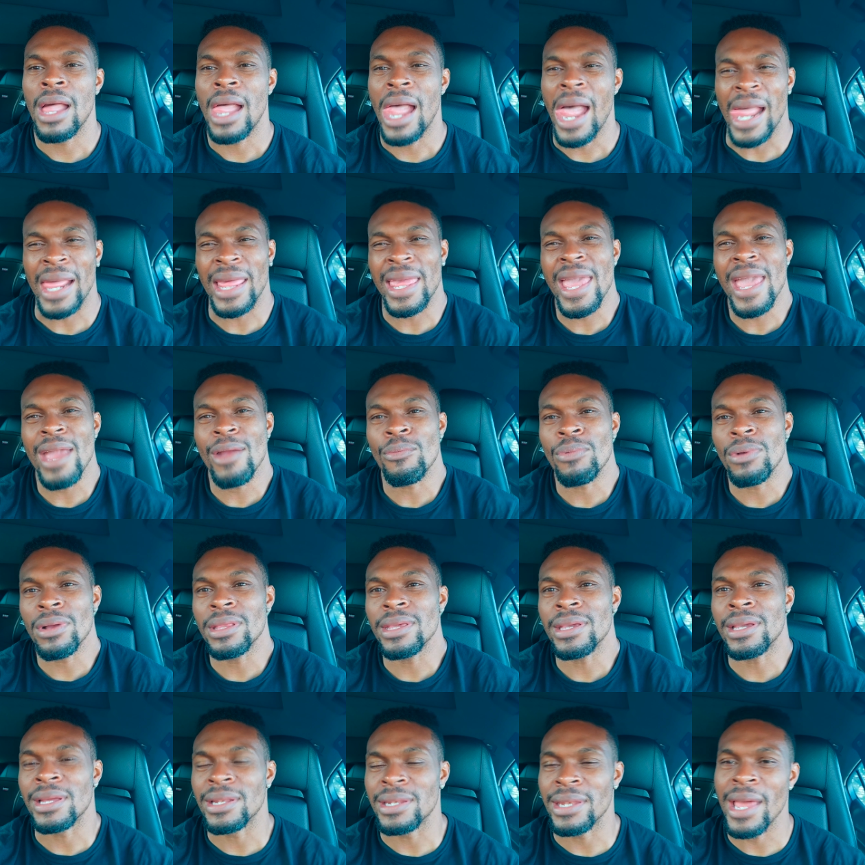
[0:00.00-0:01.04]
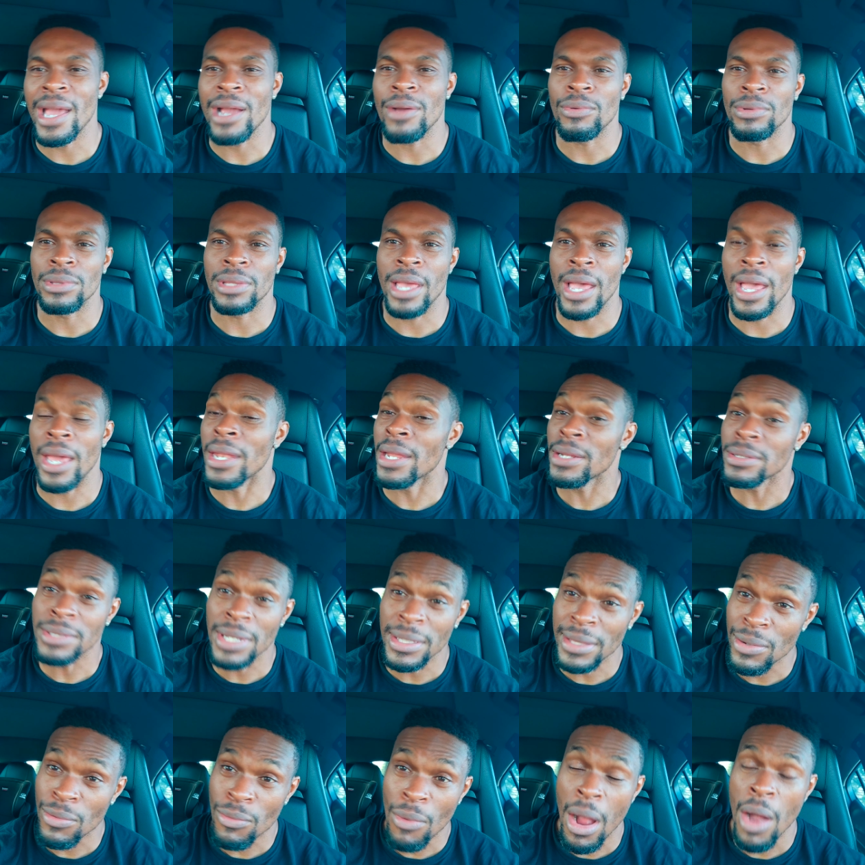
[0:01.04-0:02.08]
I can't really connect with that. And there's
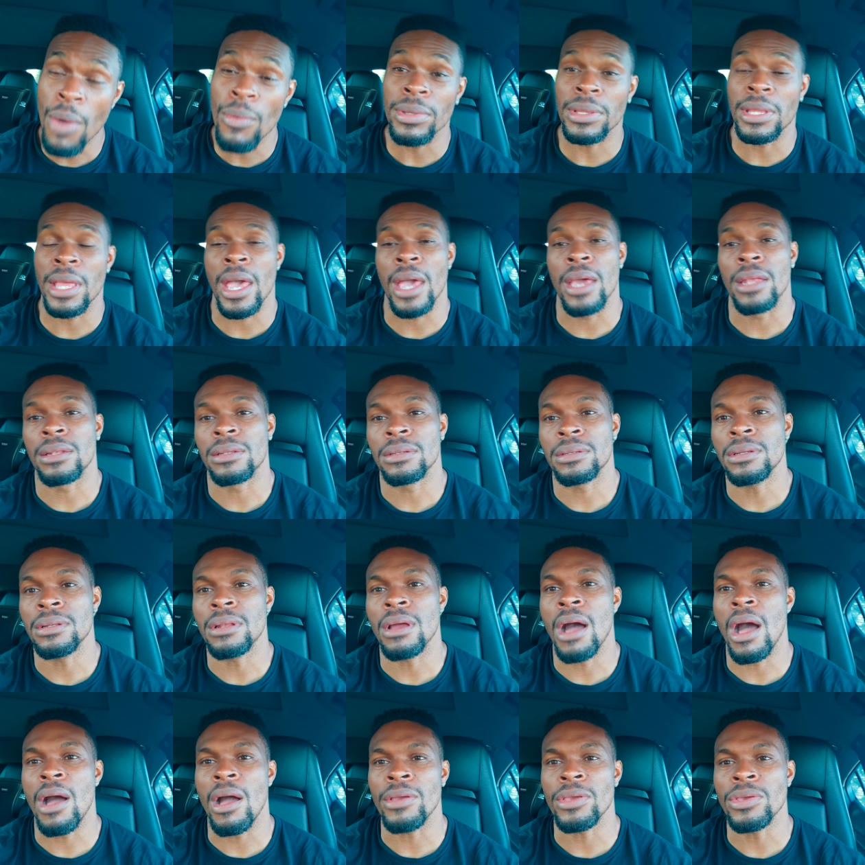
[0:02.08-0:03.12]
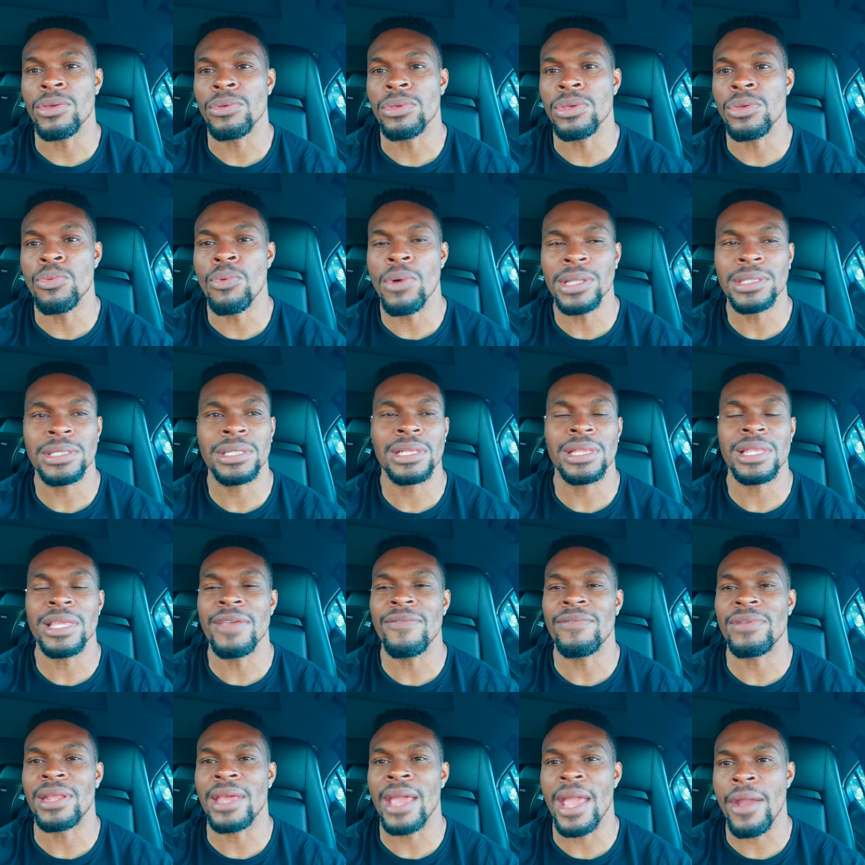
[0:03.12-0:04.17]
nothing wrong with that. You know, you, you want to
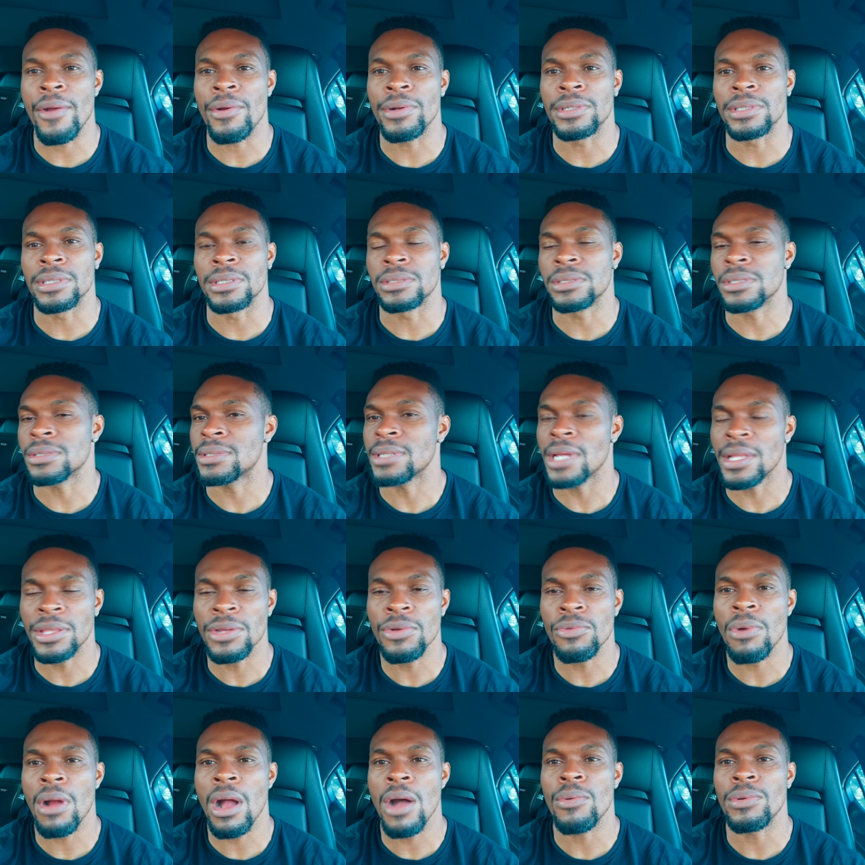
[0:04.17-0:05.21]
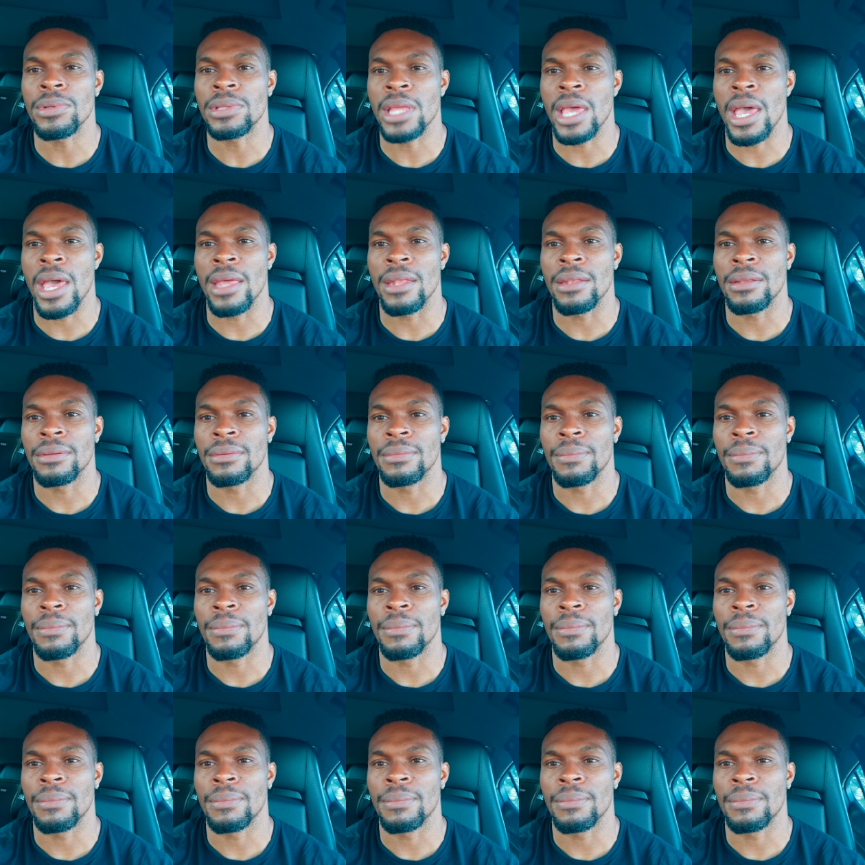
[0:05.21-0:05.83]
leave an inheritance. There's nothing wrong with that.